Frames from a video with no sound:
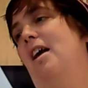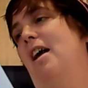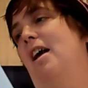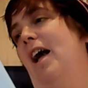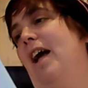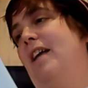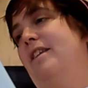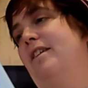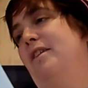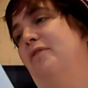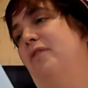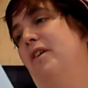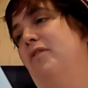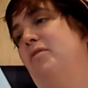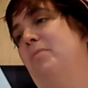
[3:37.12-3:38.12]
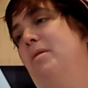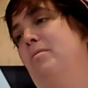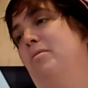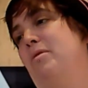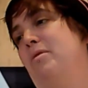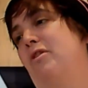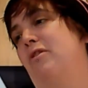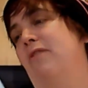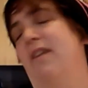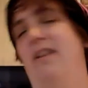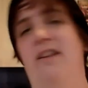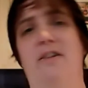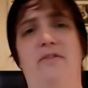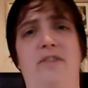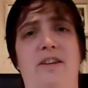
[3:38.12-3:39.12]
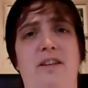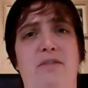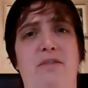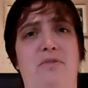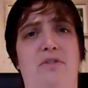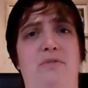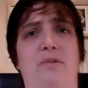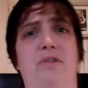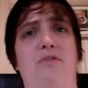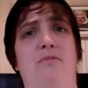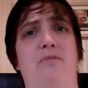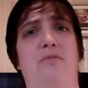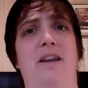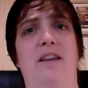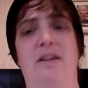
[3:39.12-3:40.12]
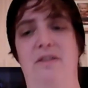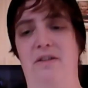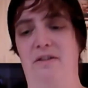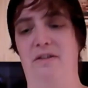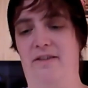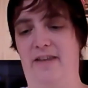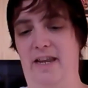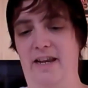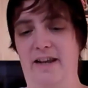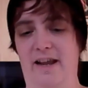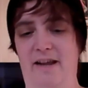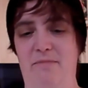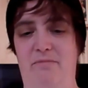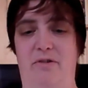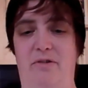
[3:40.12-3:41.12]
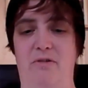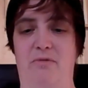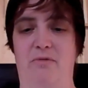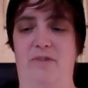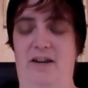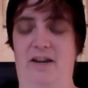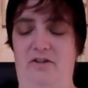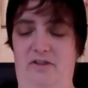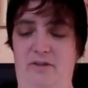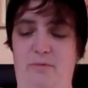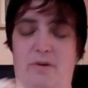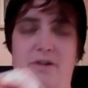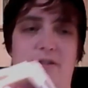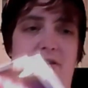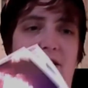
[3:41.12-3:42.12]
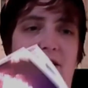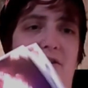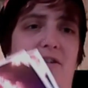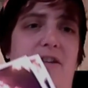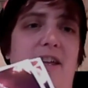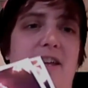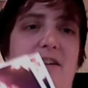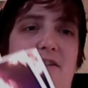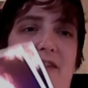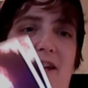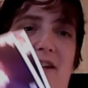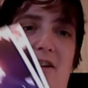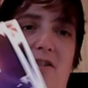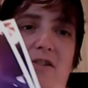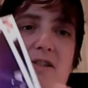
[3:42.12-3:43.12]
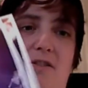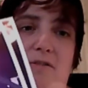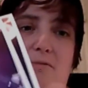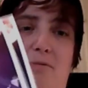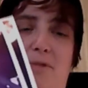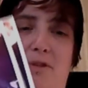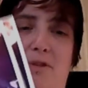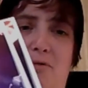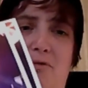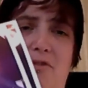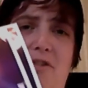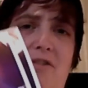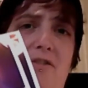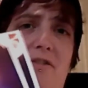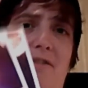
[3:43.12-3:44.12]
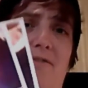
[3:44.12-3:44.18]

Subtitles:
And if I remember correctly, I think this was the Wrestlemania that Dean Ambrose was actually one of the Undertaker's acolytes with the torches. I